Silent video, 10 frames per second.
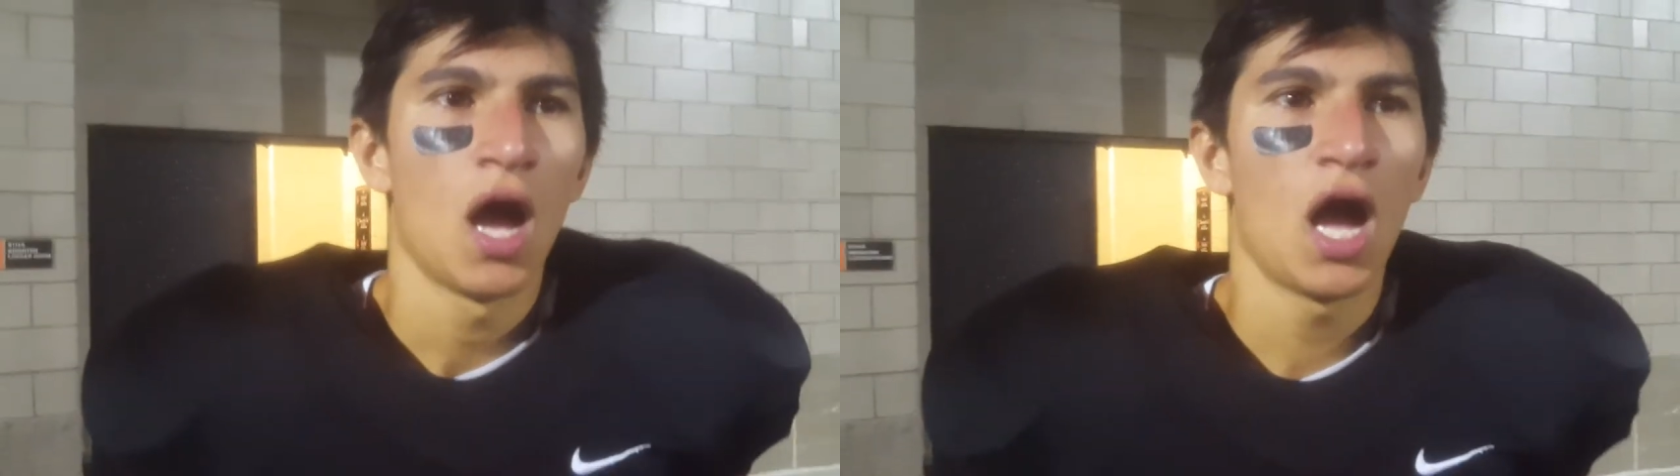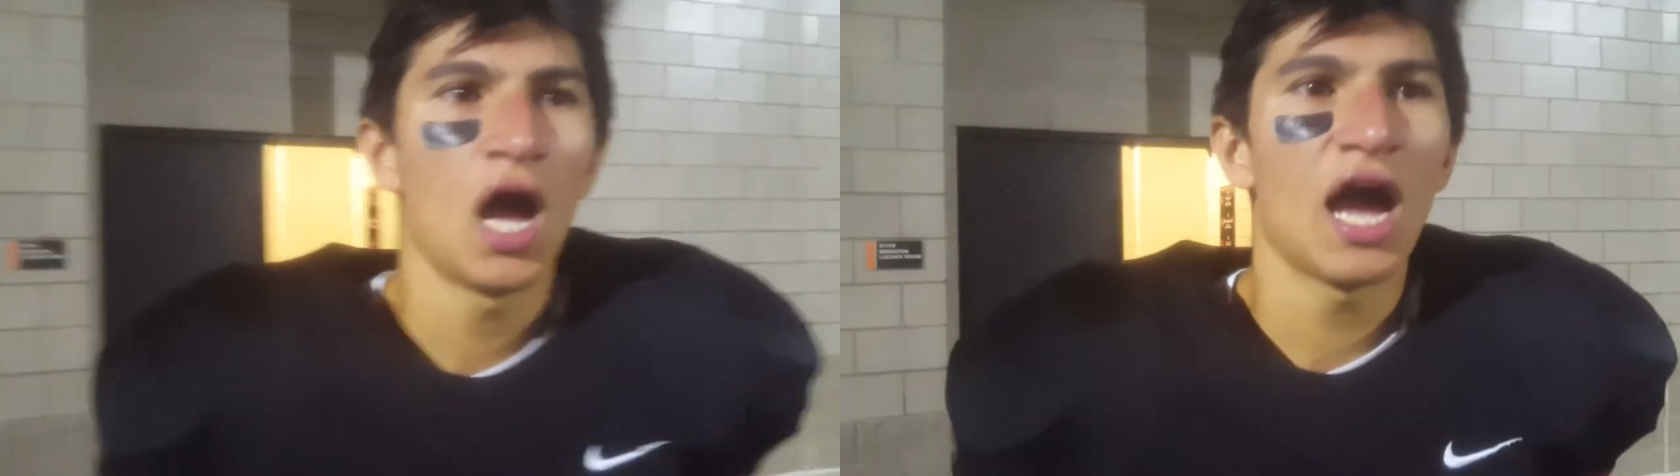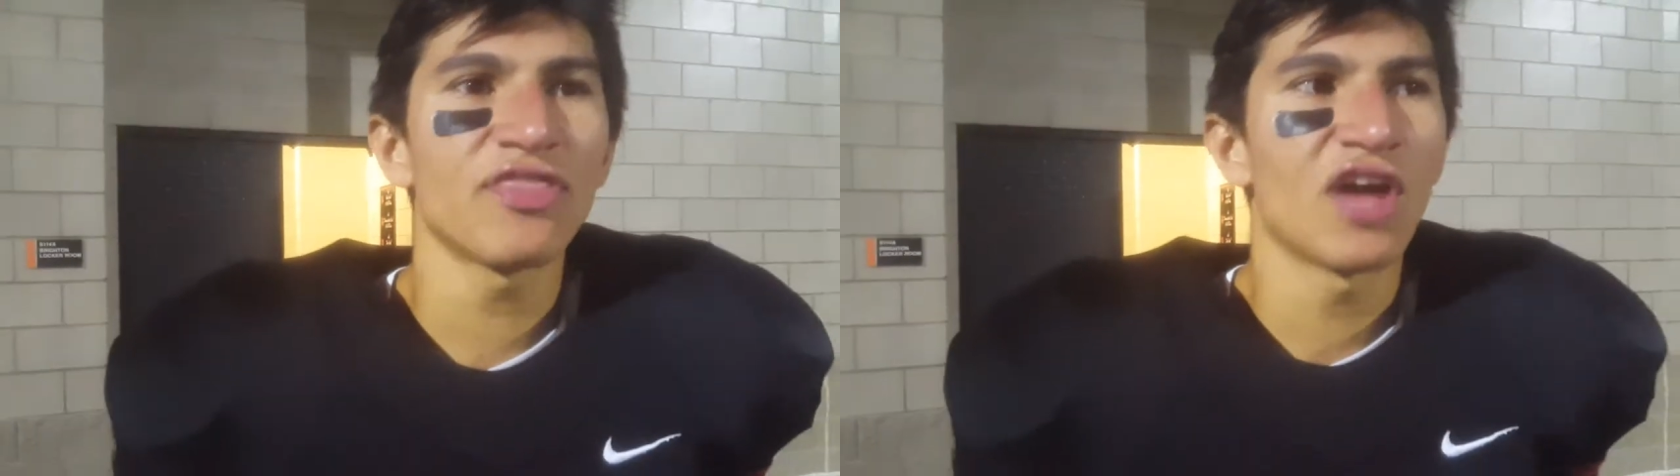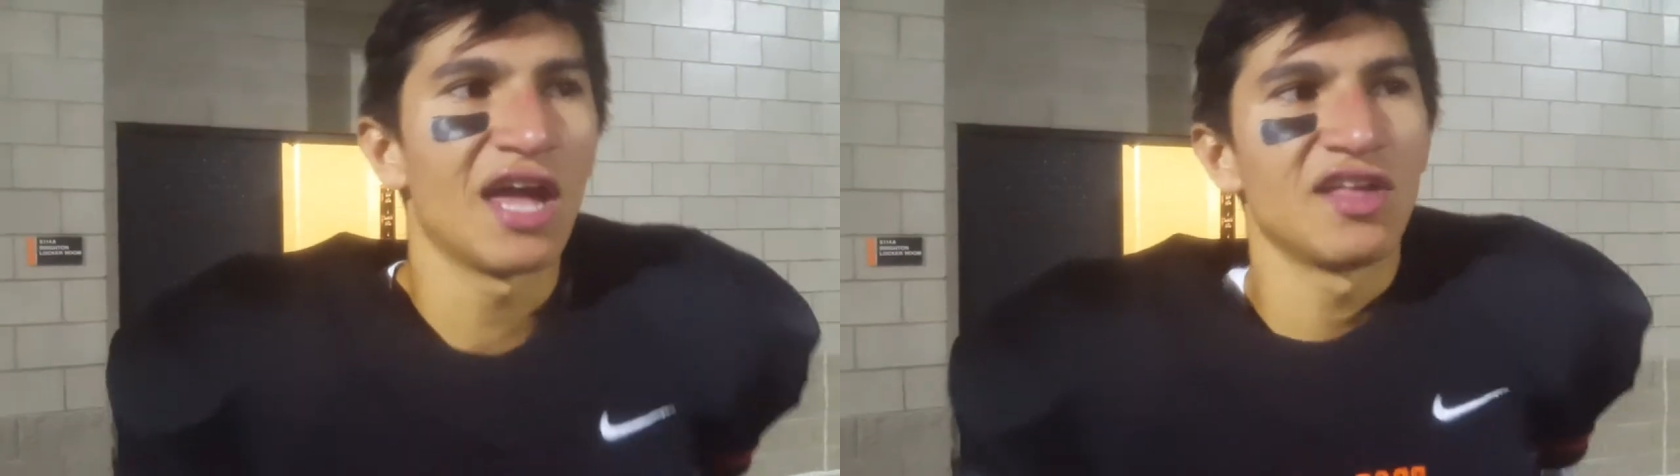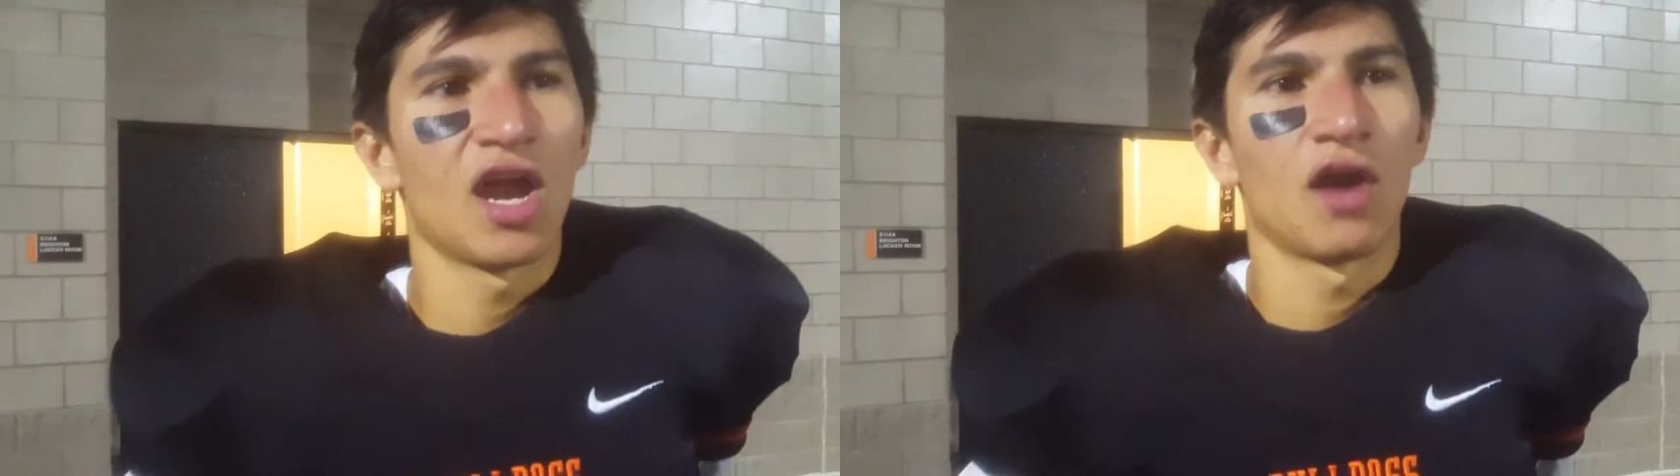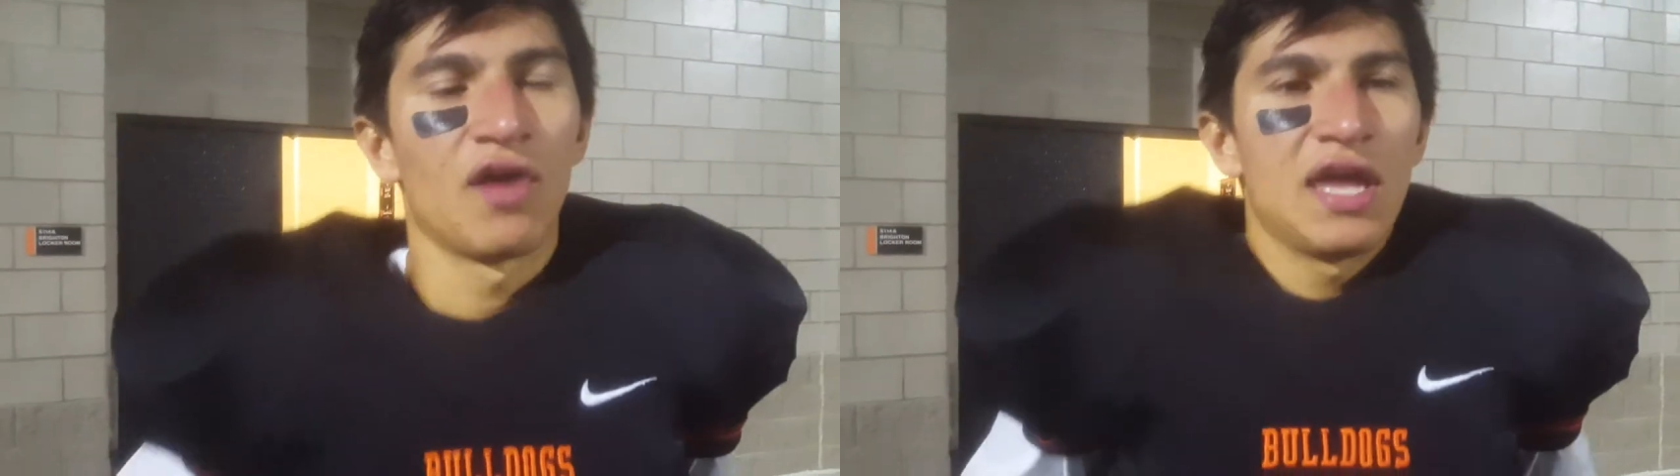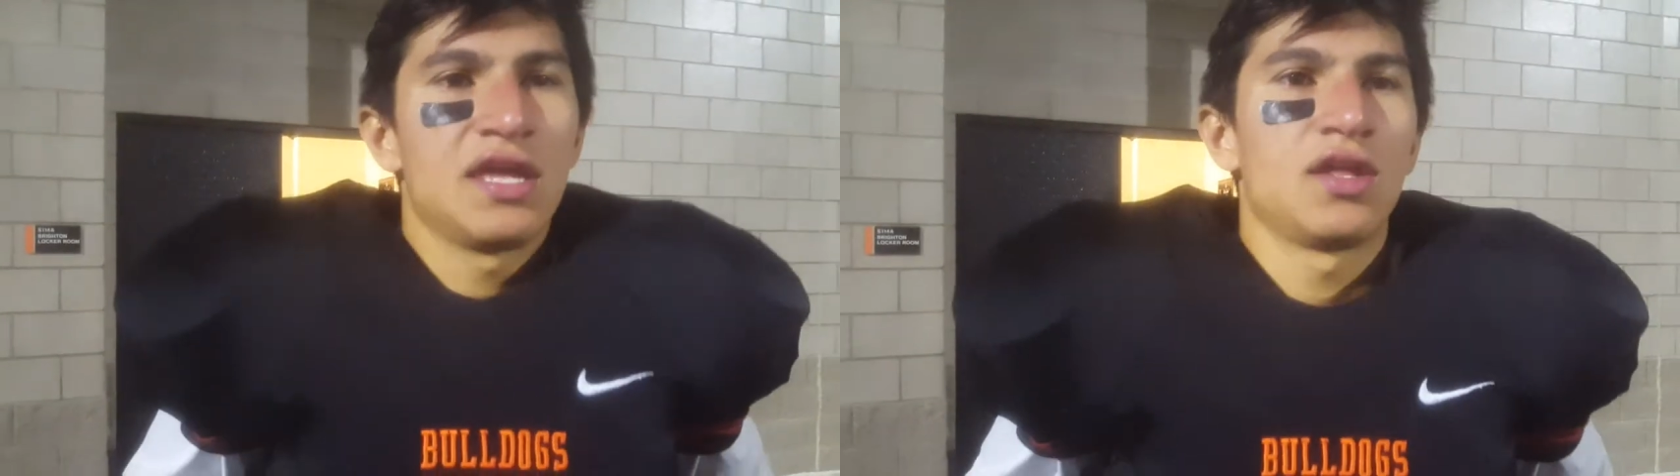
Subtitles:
I thought I did all right.